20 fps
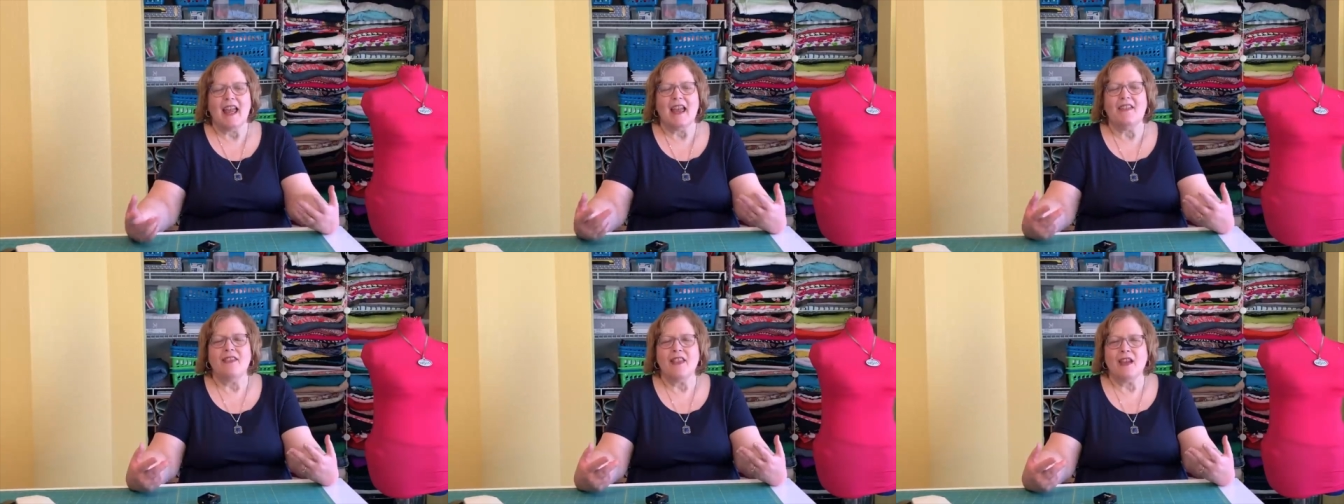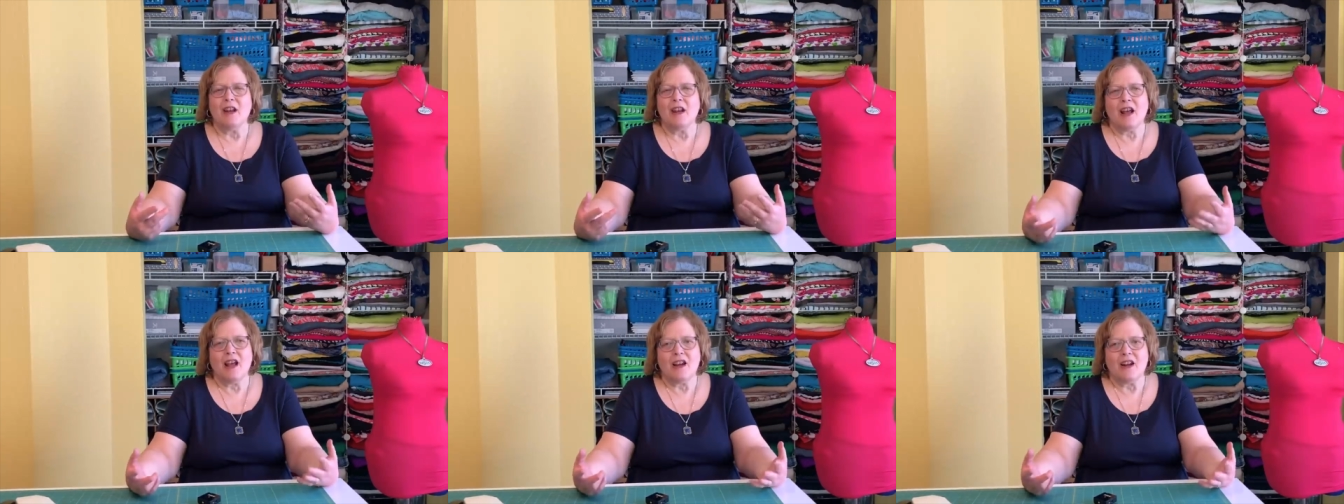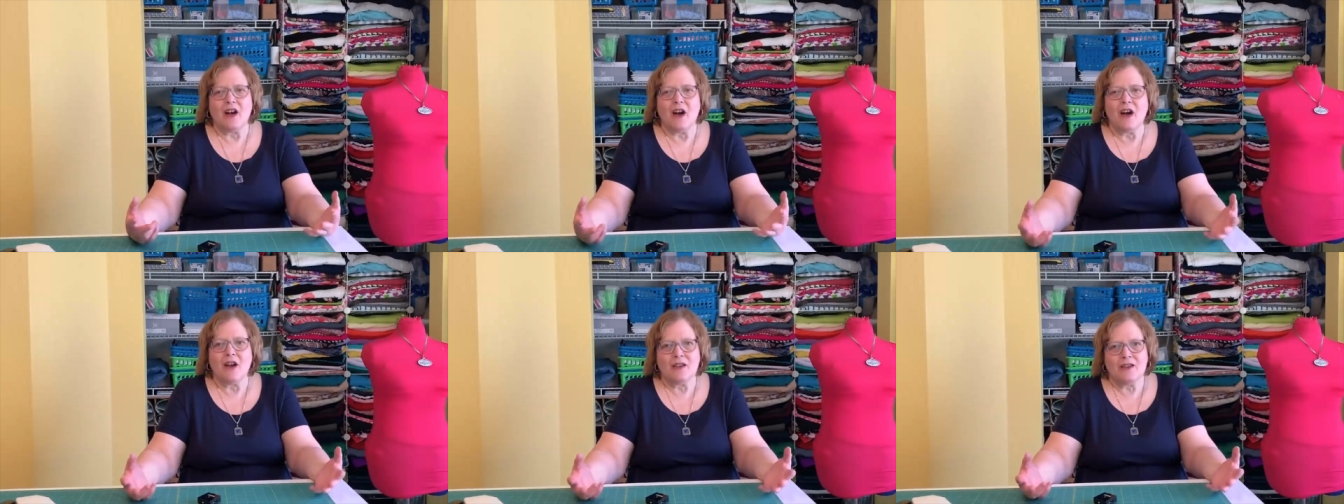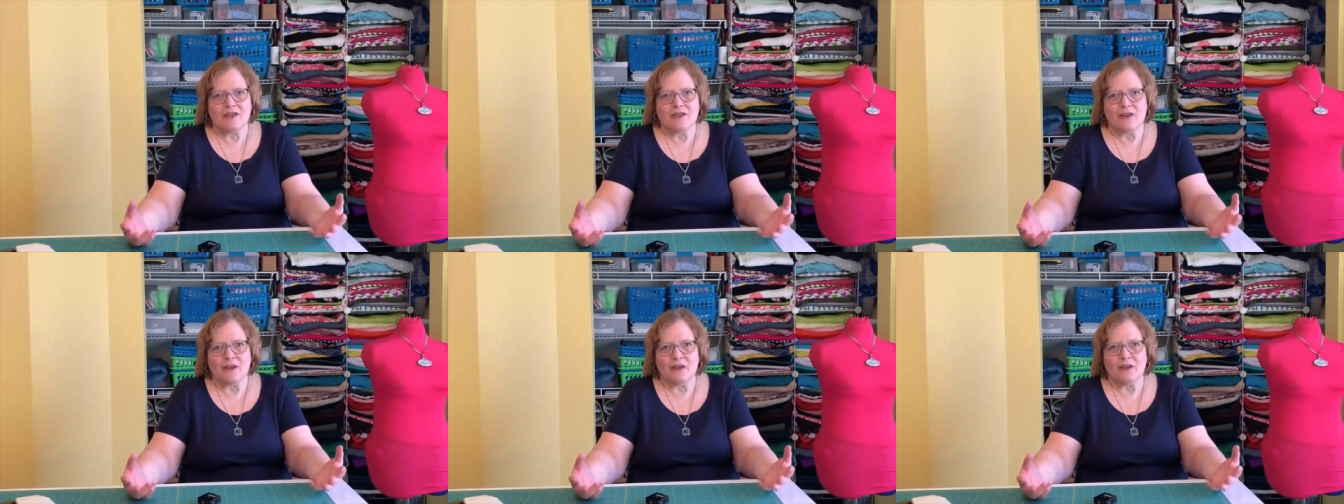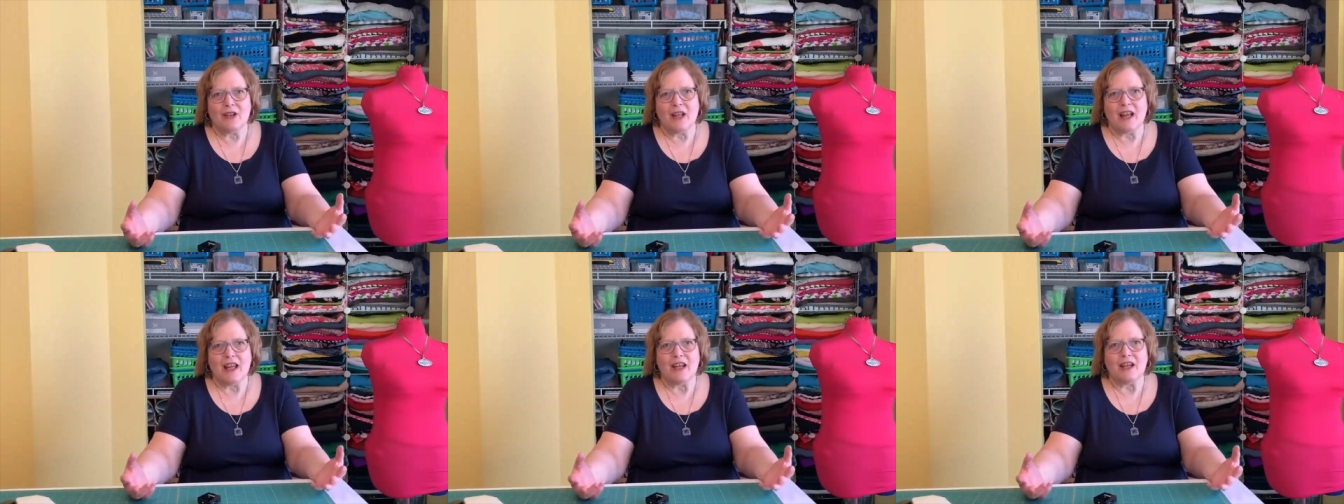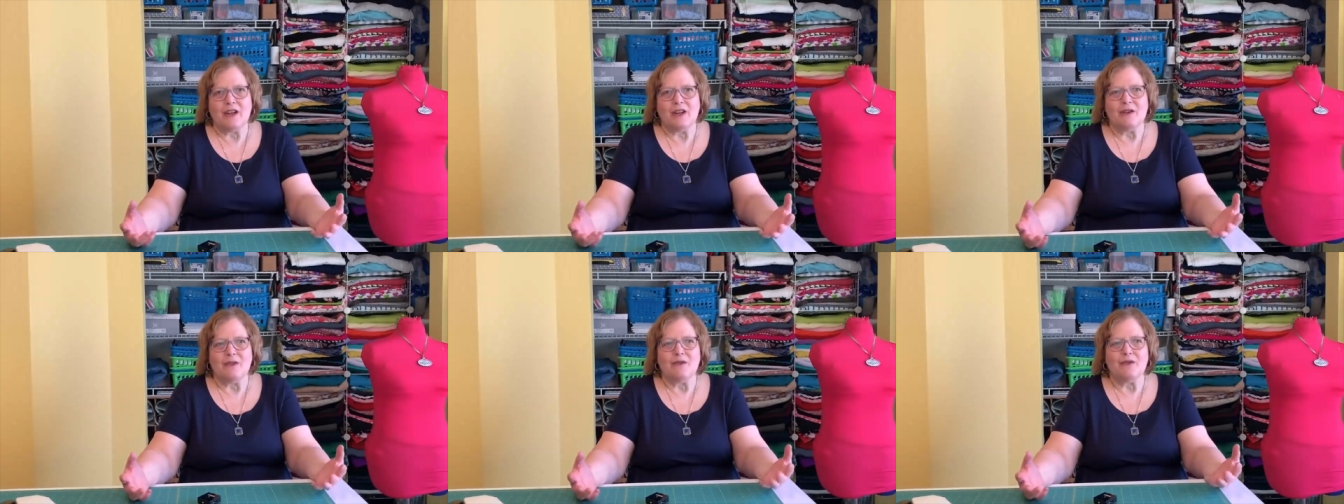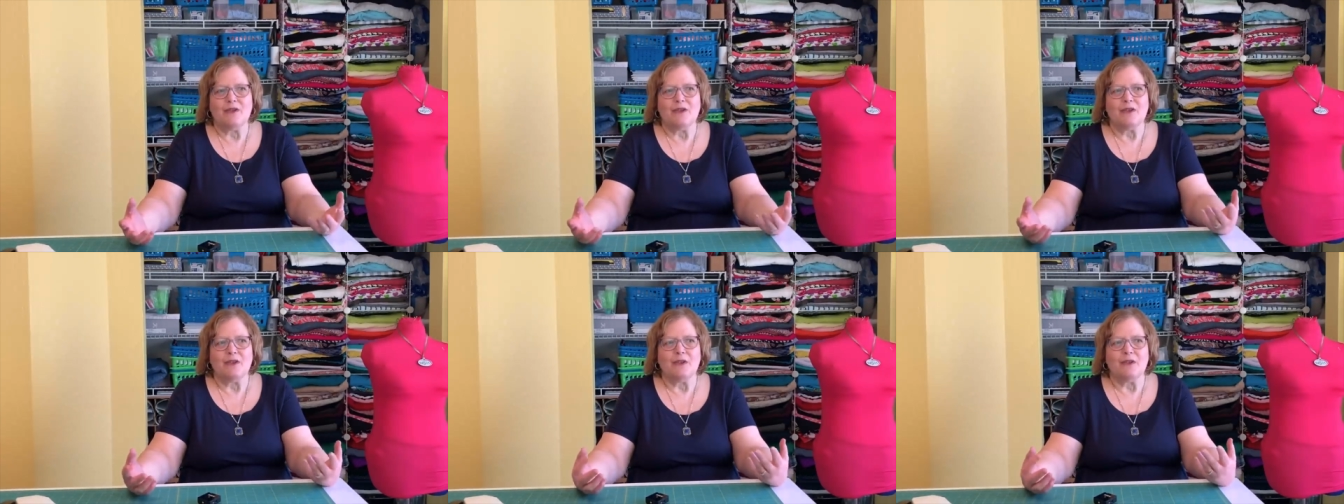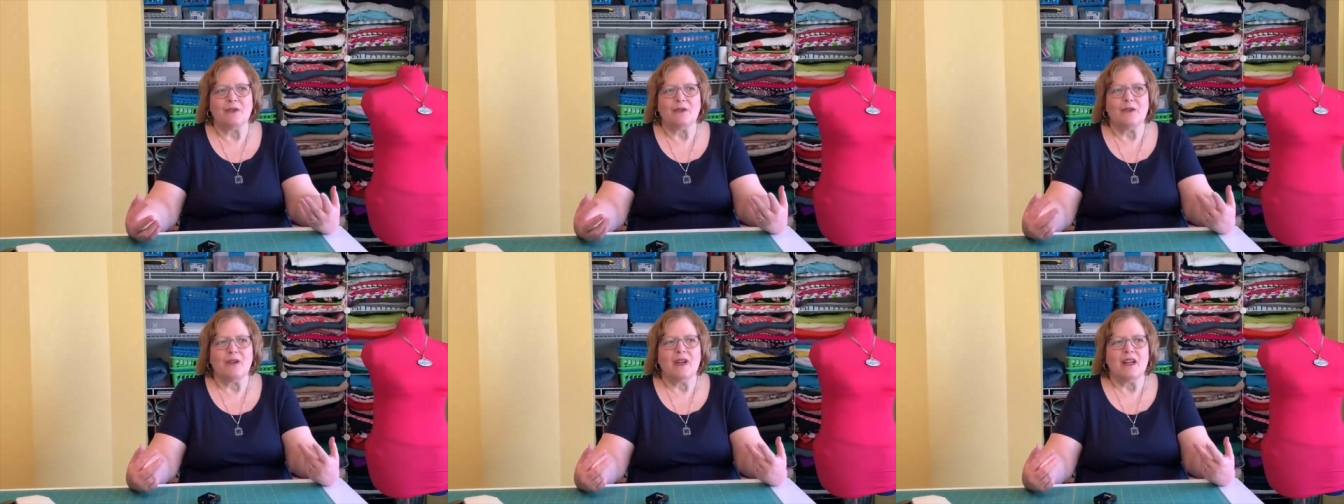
And then I'd also like you to,